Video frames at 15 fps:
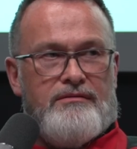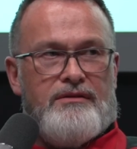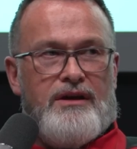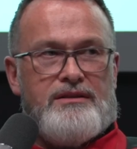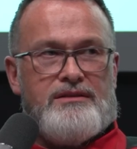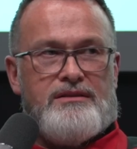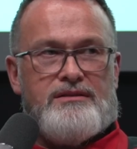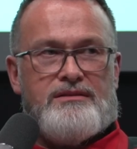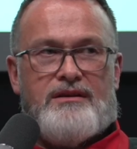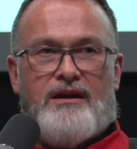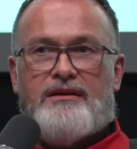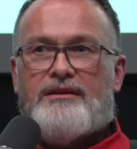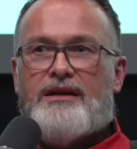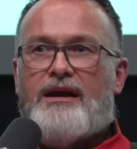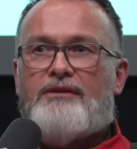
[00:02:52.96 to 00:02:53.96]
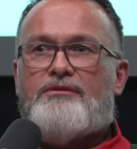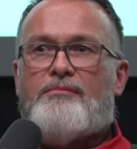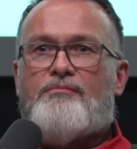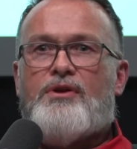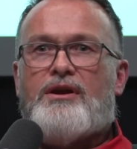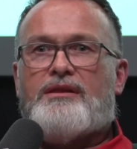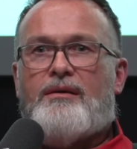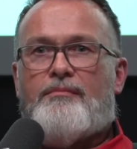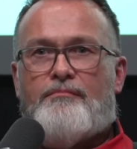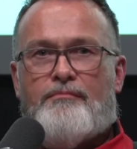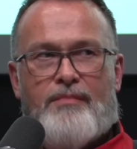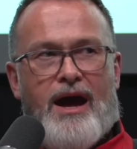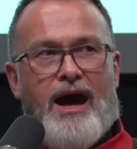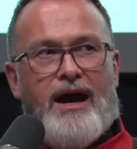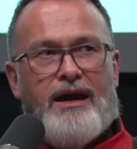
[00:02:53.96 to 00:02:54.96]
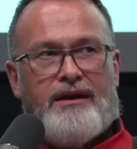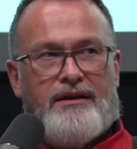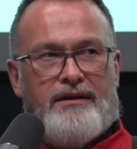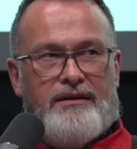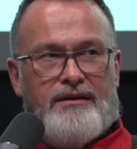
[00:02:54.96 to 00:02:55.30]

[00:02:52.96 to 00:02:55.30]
as a society, how to bring them back,